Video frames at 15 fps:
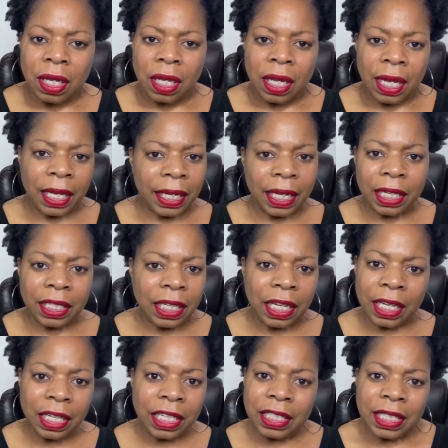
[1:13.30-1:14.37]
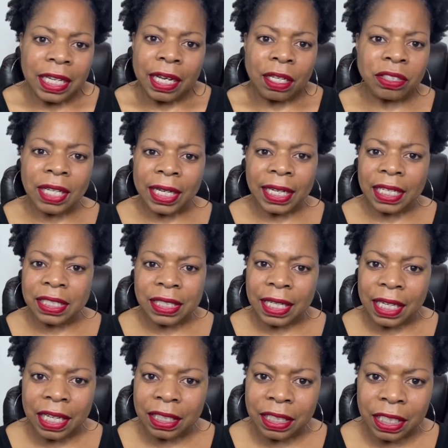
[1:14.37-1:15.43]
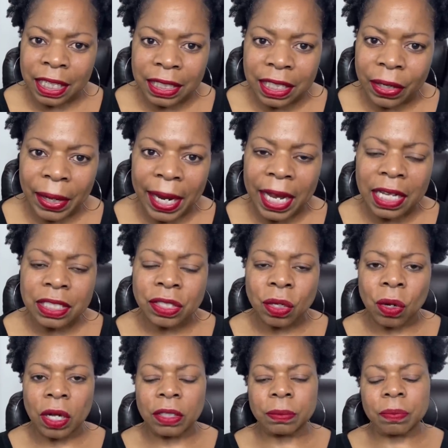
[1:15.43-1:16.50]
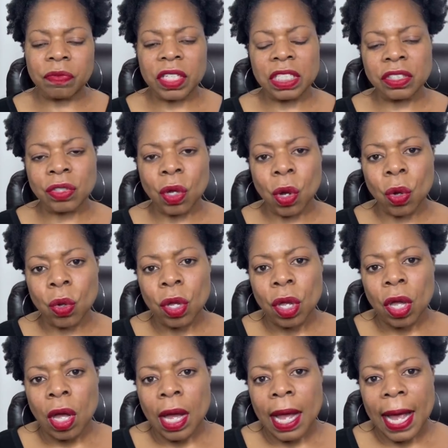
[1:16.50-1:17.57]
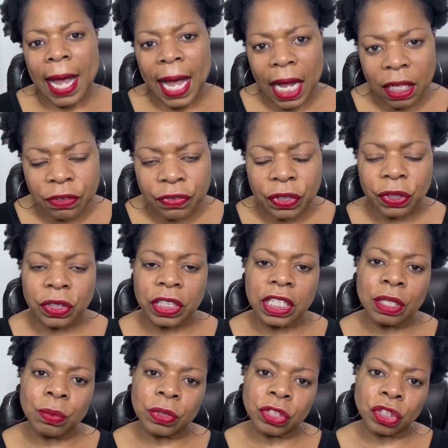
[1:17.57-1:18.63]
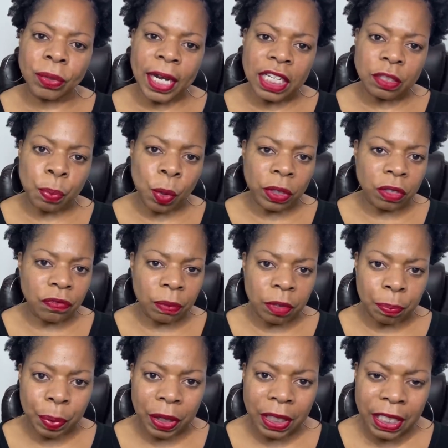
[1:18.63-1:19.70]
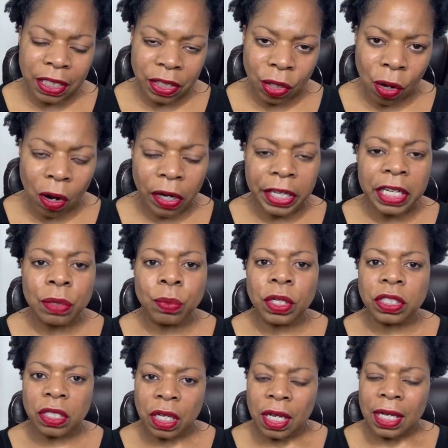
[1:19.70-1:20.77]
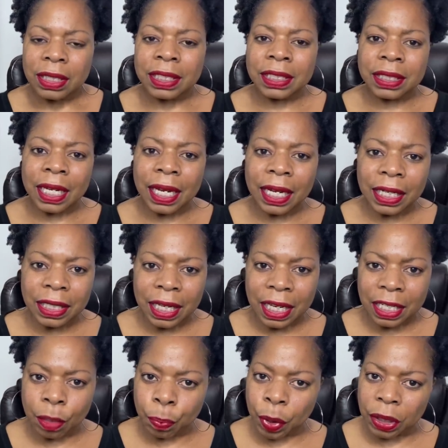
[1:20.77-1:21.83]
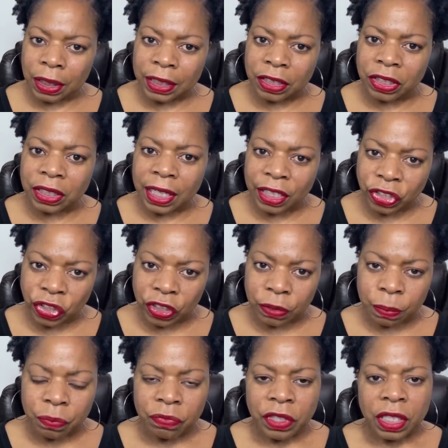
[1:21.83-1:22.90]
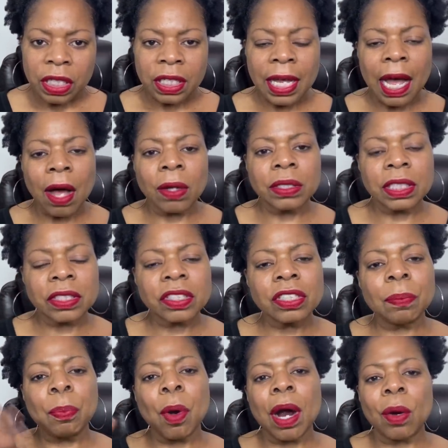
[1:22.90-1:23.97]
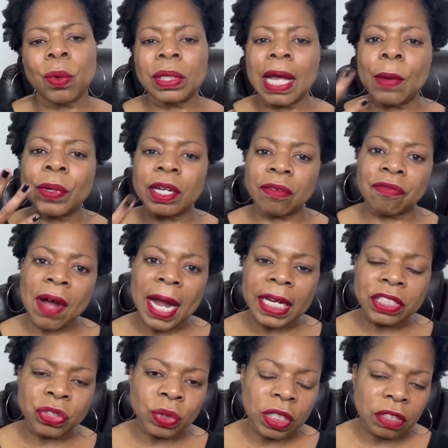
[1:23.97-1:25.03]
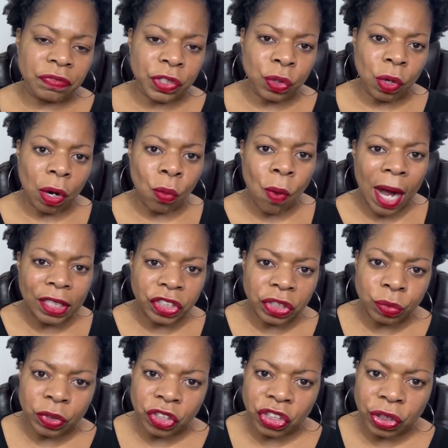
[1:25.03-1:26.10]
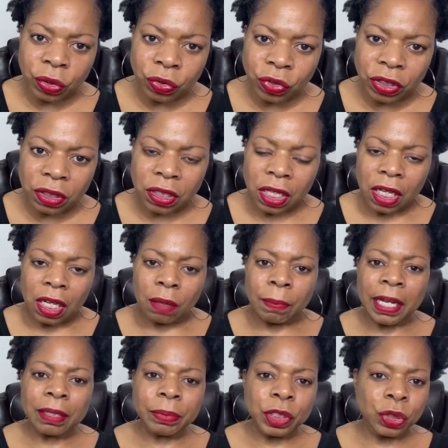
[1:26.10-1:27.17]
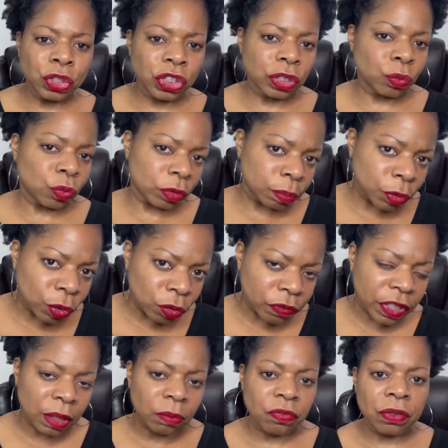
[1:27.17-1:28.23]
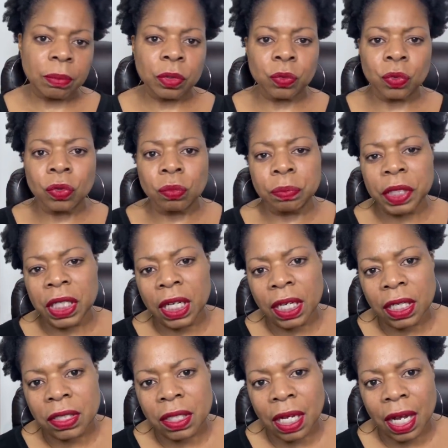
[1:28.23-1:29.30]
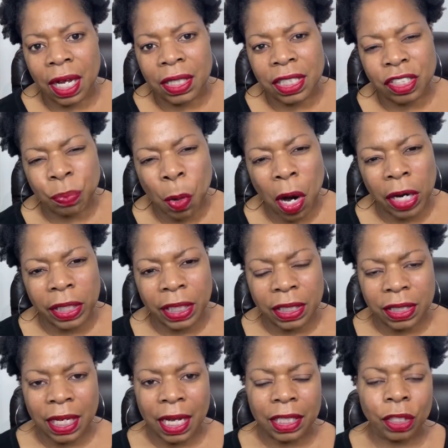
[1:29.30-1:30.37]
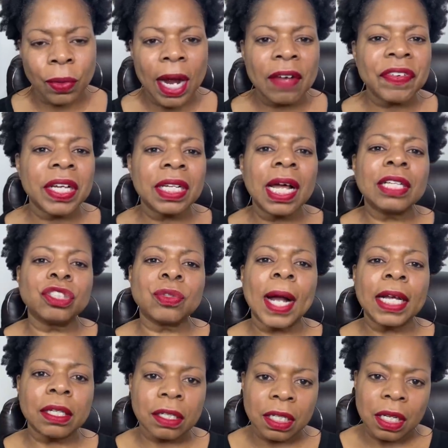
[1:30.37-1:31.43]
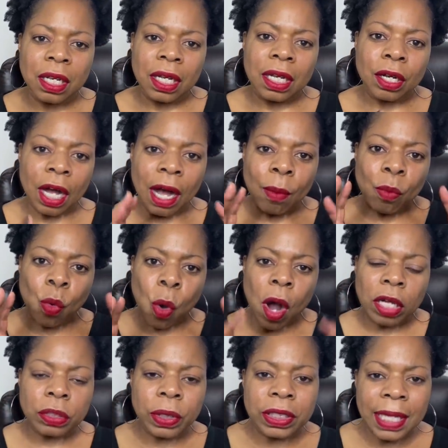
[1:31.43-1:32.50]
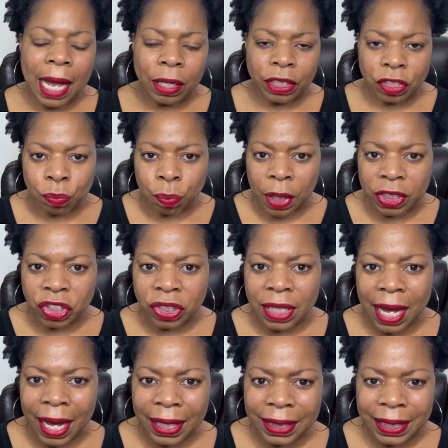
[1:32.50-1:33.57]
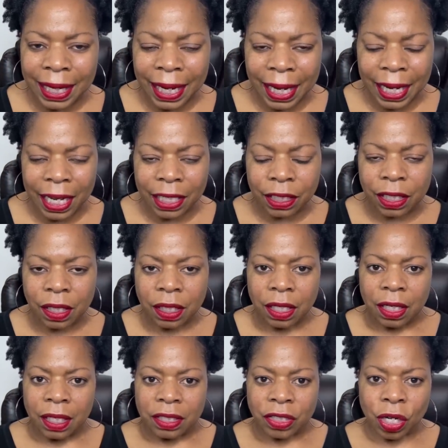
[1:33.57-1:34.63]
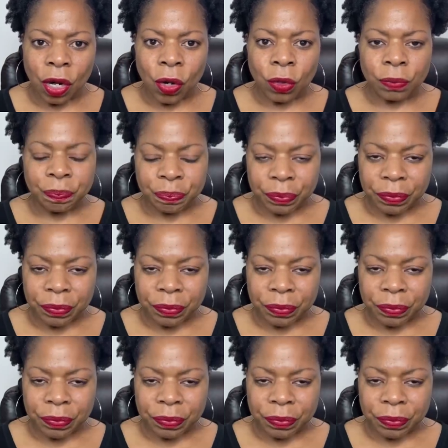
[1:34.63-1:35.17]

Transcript: and anything else I guess they could get their hands on. And so after he was transported from the police car, he was detained in the police station. Now, this is the part where I would advise you, if you are watching with children, maybe you should remove them from the room, because this part gets kind of graphic, and I'll try to water it down as much as I can. So